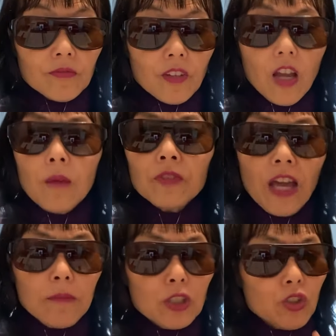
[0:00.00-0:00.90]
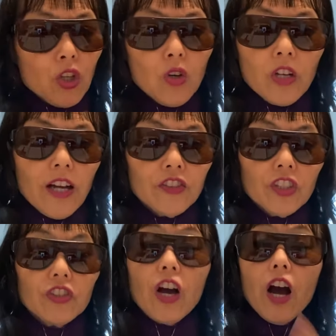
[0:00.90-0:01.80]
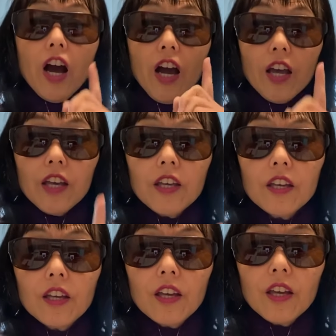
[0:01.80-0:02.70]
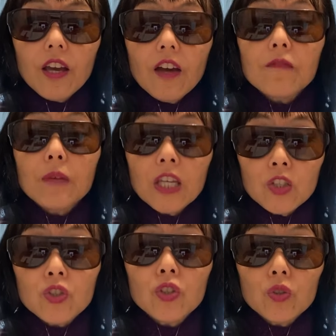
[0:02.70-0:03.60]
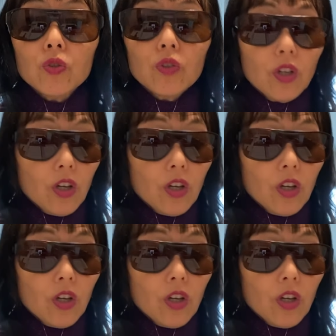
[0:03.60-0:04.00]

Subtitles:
I'm damaged. No, God says, I have made you